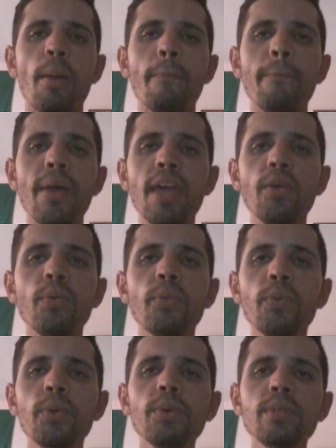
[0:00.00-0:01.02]
May
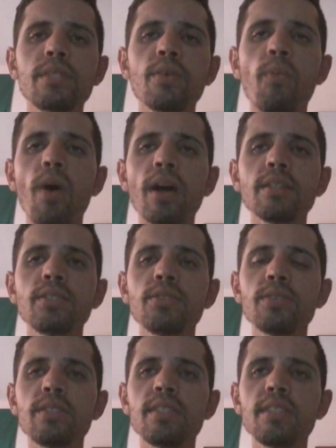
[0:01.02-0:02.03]
would want
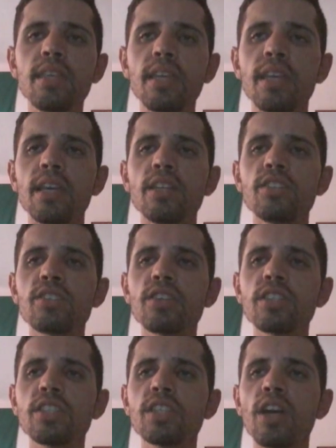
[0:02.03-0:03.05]
to see
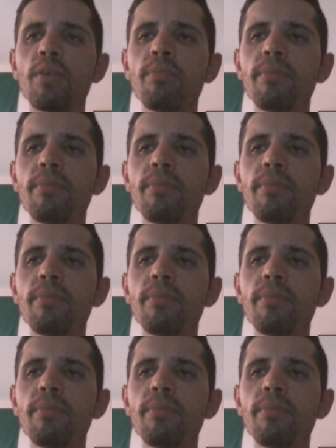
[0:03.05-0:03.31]
social